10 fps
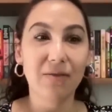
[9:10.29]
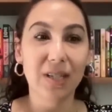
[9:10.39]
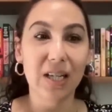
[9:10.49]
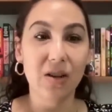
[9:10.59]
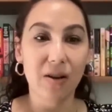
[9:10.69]
It was
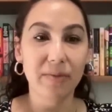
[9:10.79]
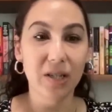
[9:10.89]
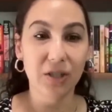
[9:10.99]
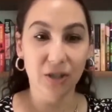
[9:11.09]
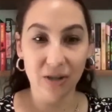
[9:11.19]
like, no, I'm going
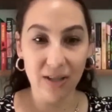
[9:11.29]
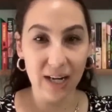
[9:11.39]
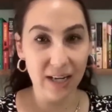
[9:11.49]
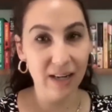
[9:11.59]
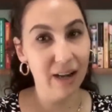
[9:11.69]
to show you that
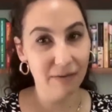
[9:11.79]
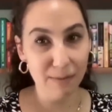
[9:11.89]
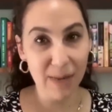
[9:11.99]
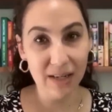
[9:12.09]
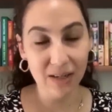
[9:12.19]
I can cover
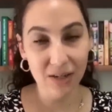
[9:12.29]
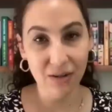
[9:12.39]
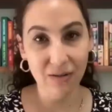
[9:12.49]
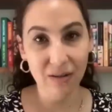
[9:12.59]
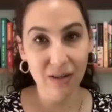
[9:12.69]
men
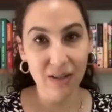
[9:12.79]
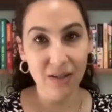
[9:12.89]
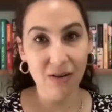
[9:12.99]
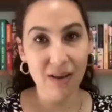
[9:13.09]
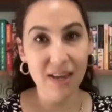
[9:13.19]
too.
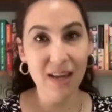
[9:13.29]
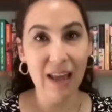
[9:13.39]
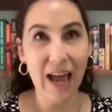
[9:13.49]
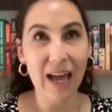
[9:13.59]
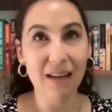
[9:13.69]
So I think
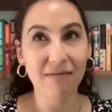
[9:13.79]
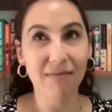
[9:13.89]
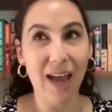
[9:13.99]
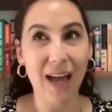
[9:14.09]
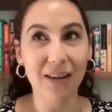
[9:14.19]
that
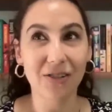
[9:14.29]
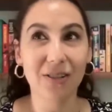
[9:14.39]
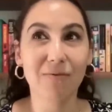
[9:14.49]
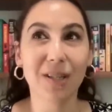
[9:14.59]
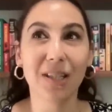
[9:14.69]

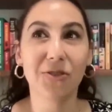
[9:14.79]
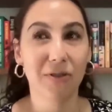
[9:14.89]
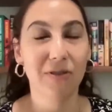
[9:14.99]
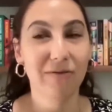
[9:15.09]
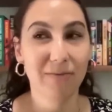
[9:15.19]
actually really
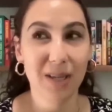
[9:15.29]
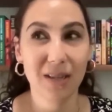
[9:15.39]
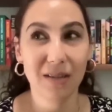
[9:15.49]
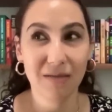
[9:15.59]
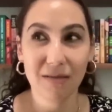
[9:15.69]
drove
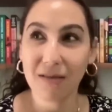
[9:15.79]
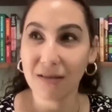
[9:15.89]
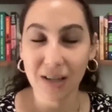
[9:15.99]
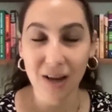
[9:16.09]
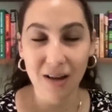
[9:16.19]
me
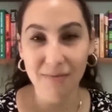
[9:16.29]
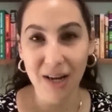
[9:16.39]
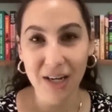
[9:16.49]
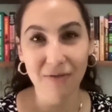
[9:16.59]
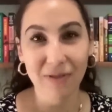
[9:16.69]
early on in
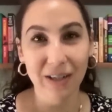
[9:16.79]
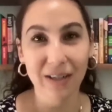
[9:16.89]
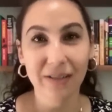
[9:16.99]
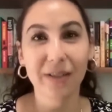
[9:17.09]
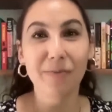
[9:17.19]
my career.
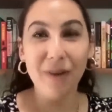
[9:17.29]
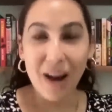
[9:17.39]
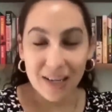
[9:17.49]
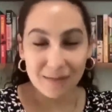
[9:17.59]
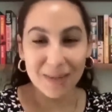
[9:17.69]
And it
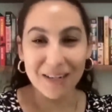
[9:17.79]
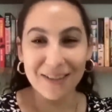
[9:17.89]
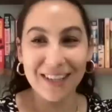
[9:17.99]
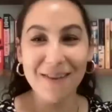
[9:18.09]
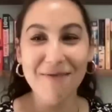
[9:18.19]
surprised me. It
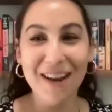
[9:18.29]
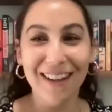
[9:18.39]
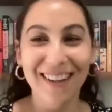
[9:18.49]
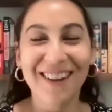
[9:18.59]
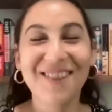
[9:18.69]
was like,
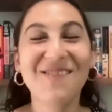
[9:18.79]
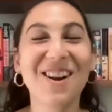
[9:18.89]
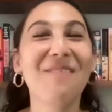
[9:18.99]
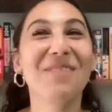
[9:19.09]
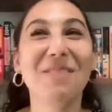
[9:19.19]
wait, we're
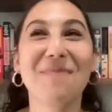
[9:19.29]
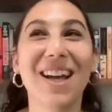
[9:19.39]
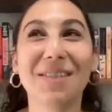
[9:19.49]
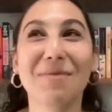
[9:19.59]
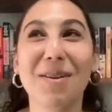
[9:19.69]
not playing
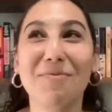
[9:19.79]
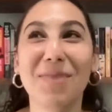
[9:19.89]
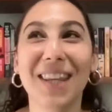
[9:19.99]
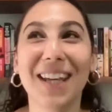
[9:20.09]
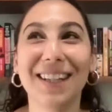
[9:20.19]
basketball.
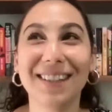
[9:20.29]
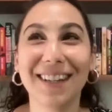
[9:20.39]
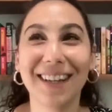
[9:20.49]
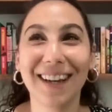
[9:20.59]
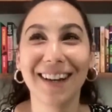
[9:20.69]
But then it's
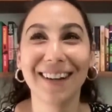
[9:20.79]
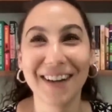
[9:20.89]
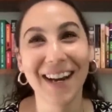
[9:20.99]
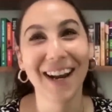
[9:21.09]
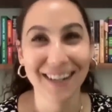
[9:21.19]
like, oh,
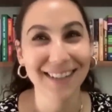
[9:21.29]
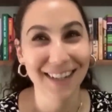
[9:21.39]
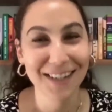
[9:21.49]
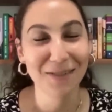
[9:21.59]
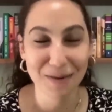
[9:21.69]
wait, actually,
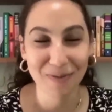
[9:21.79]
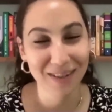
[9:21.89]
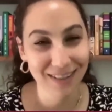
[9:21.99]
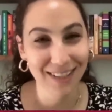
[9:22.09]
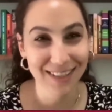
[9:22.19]
I do
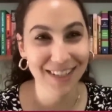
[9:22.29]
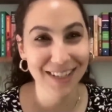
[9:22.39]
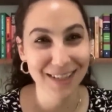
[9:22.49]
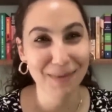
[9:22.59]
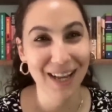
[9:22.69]
approach this like
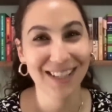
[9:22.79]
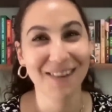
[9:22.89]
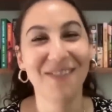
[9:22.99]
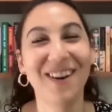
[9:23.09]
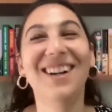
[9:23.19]
it's
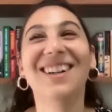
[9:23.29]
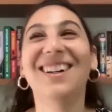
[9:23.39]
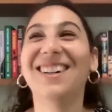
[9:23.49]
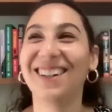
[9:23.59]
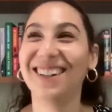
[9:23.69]
basketball.